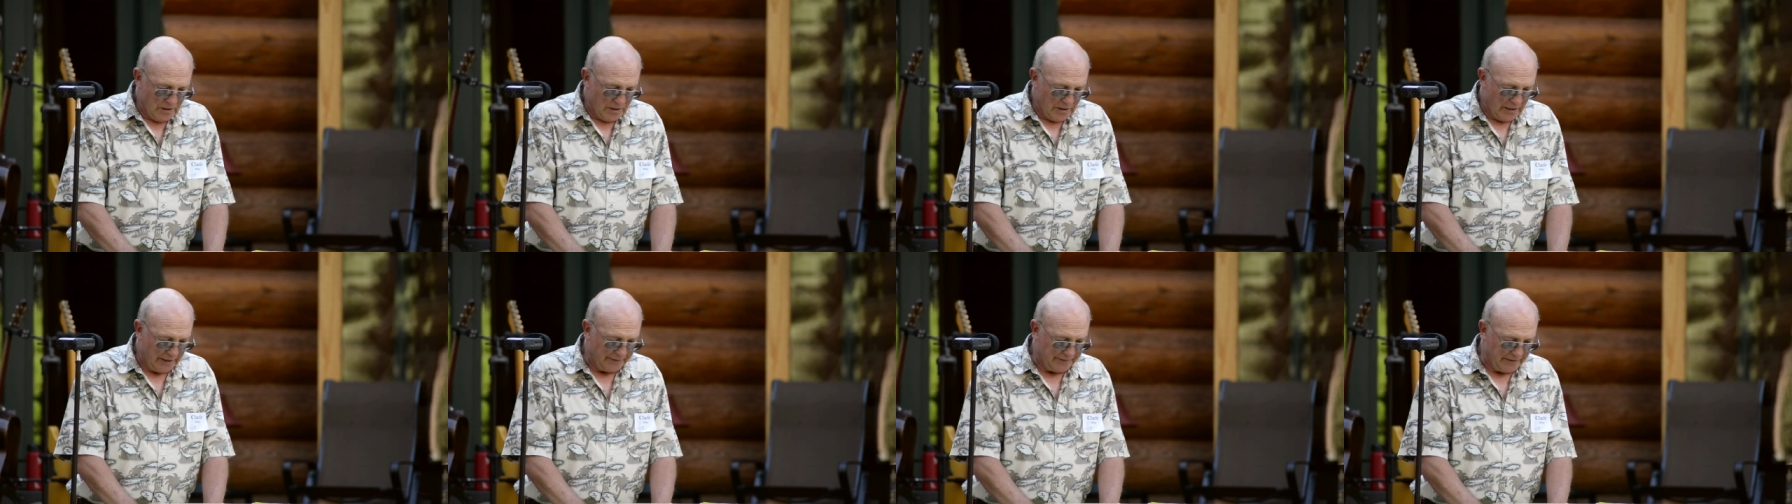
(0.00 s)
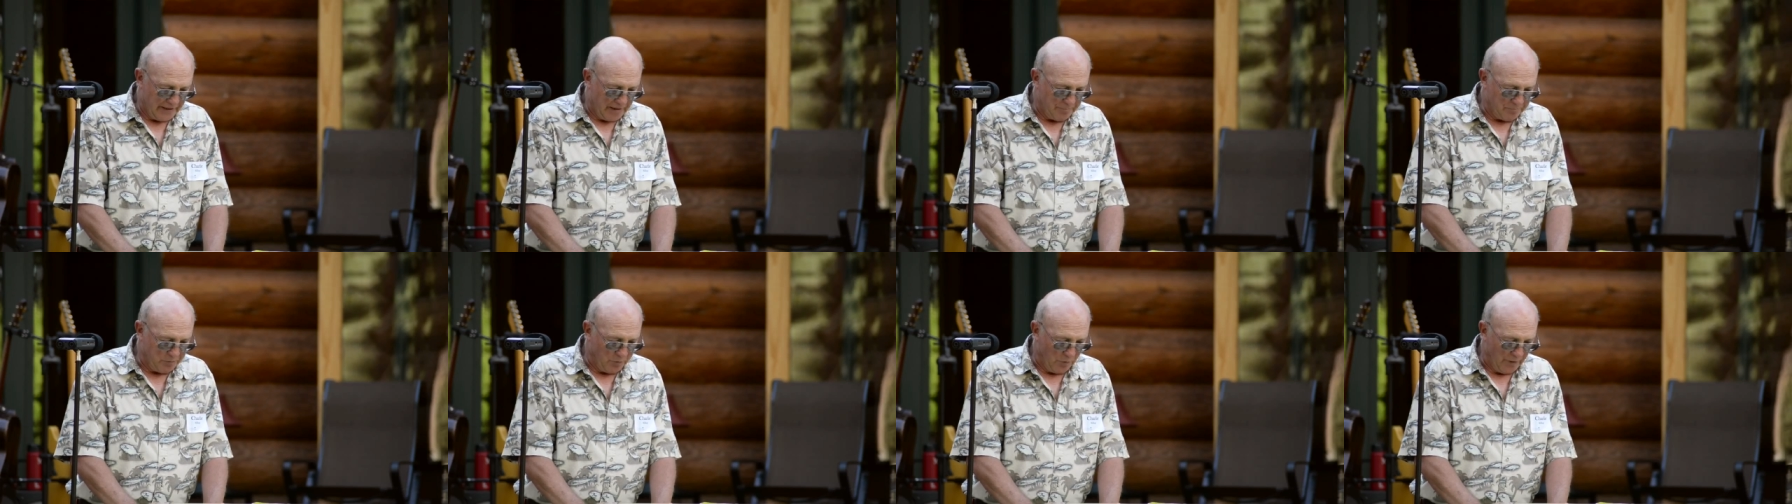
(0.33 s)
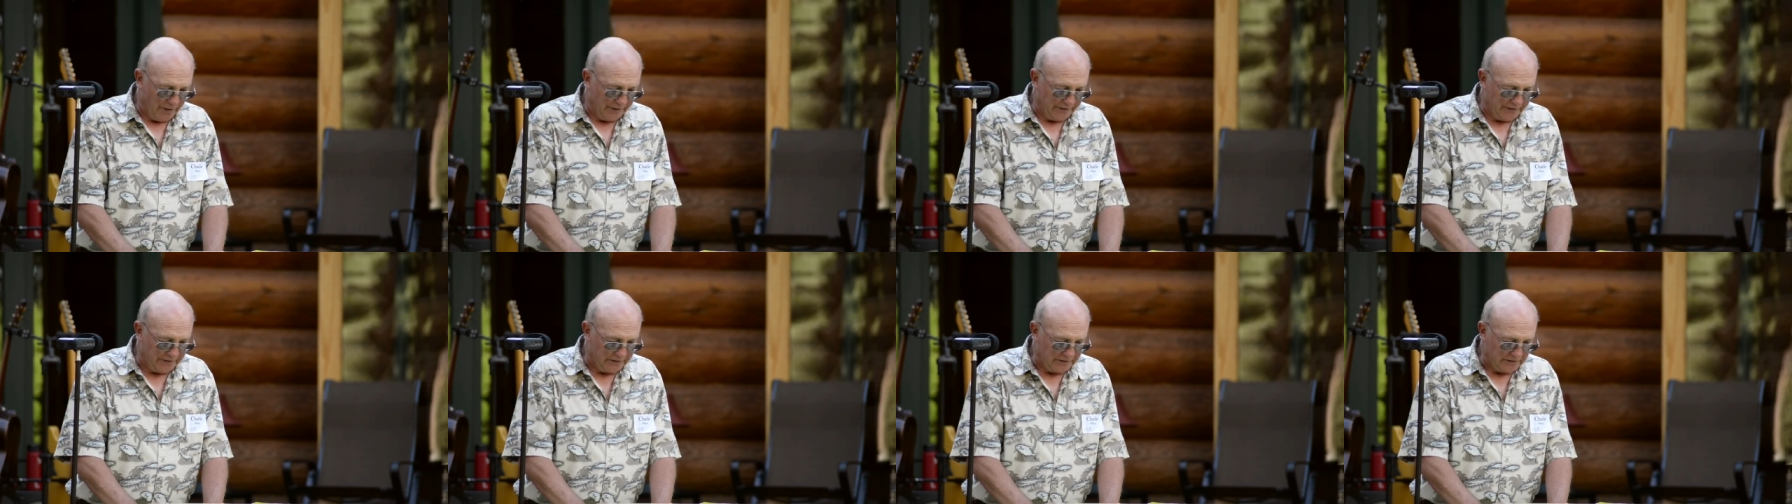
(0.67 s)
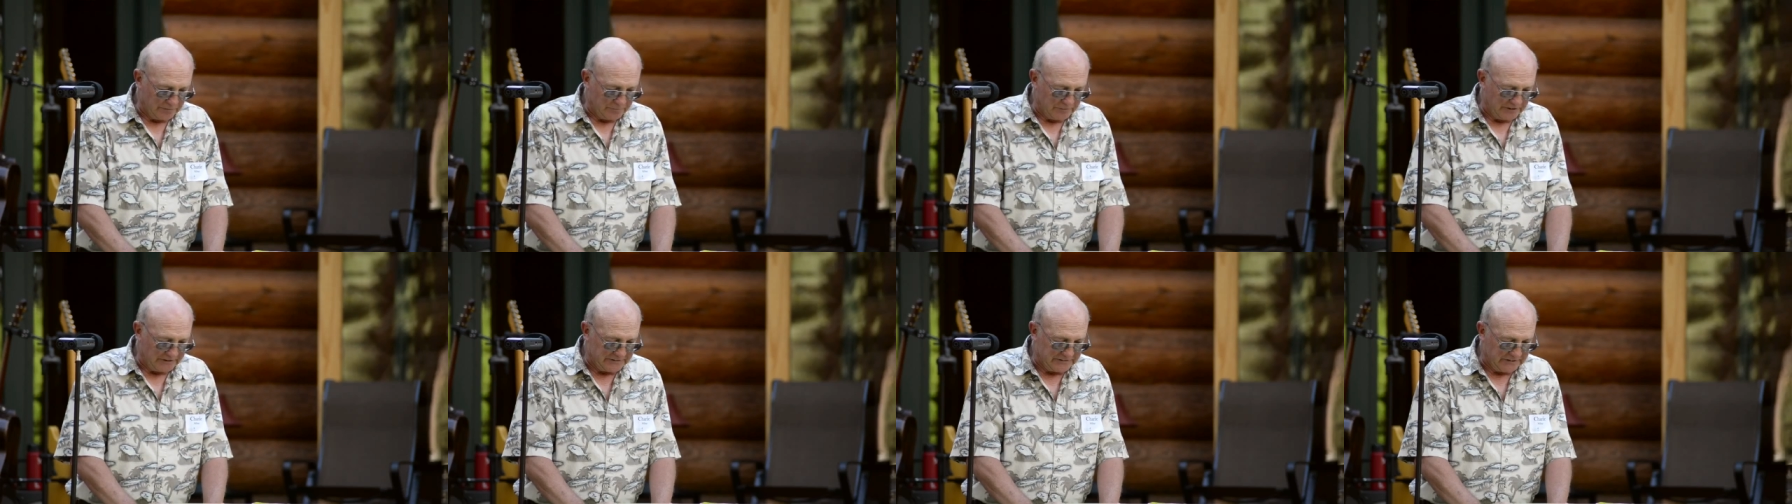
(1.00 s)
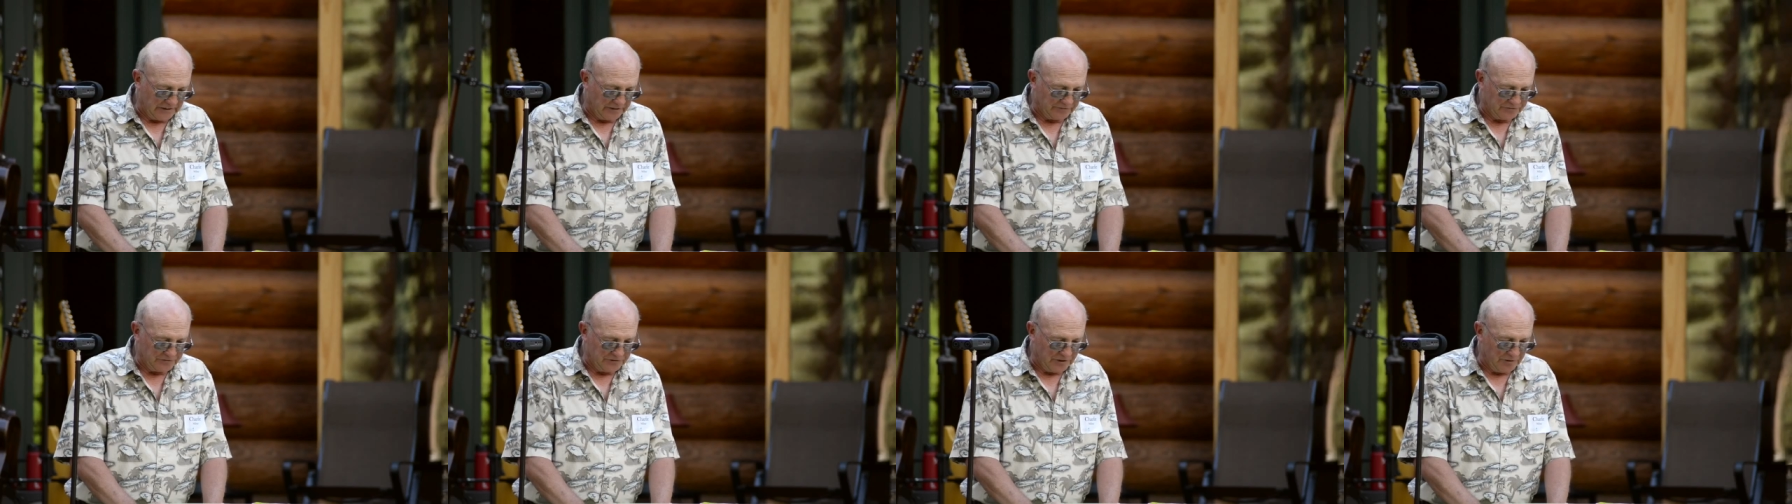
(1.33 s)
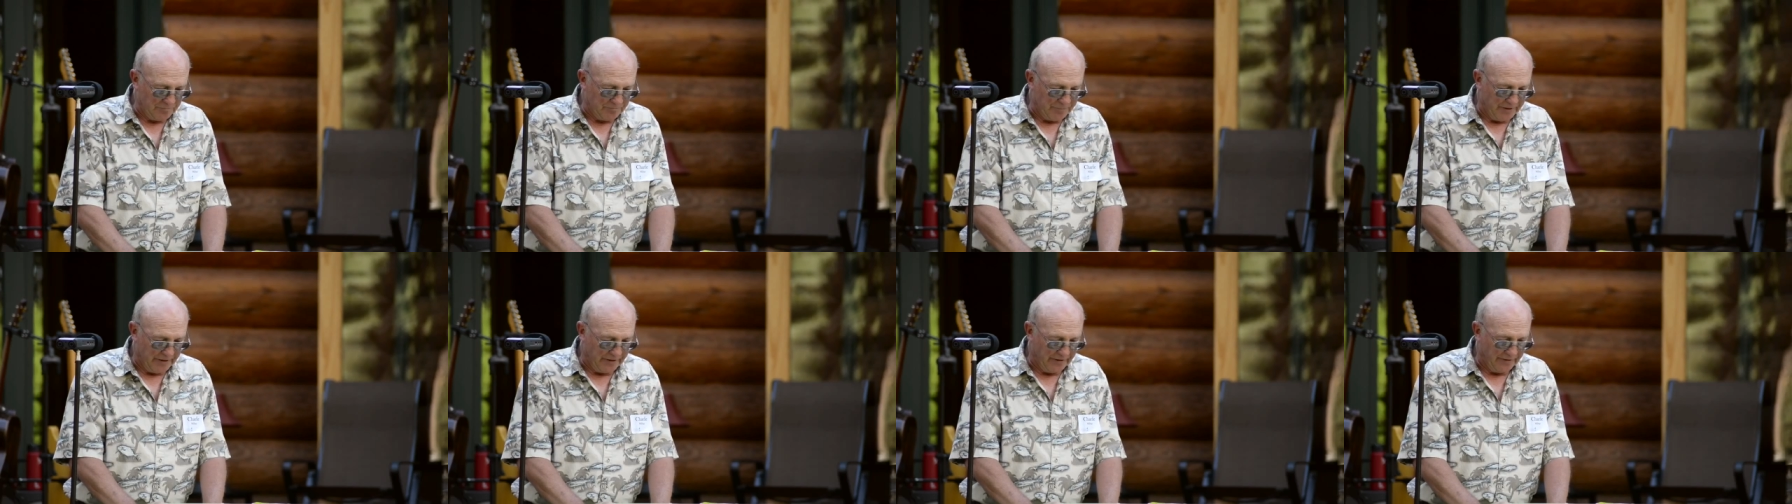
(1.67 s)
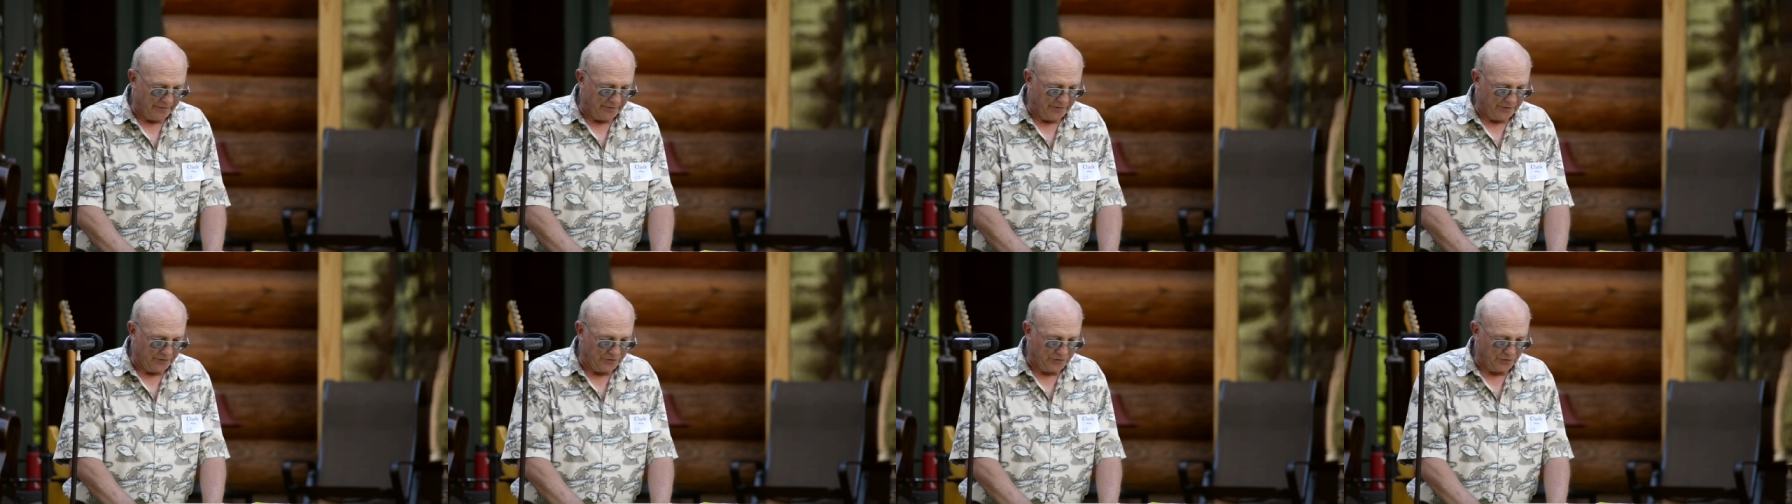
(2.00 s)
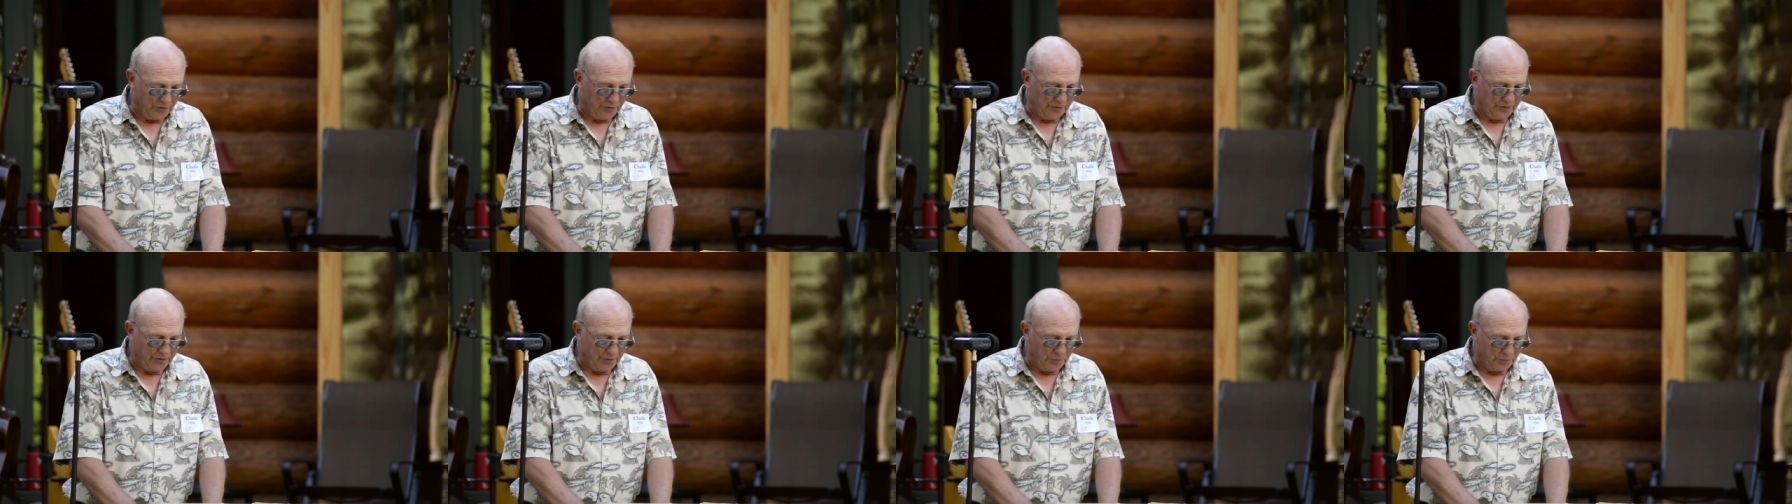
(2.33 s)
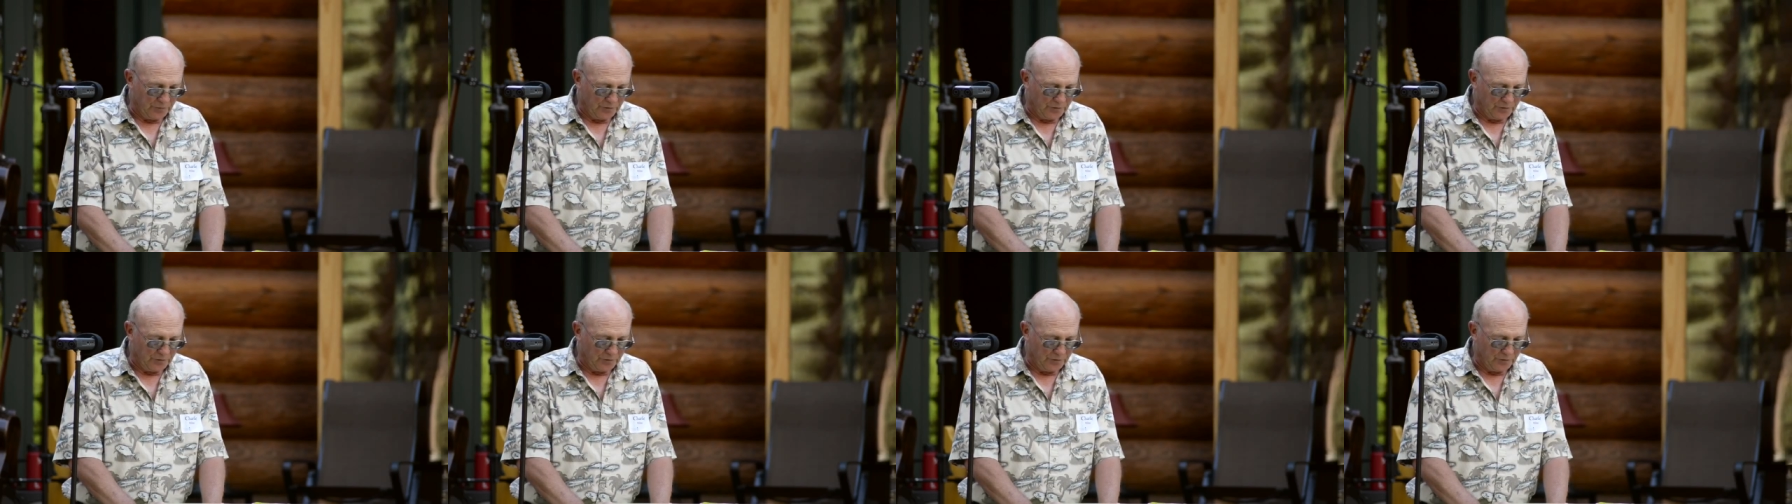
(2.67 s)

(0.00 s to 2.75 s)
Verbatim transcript: At that point, killing myself seemed better than showing the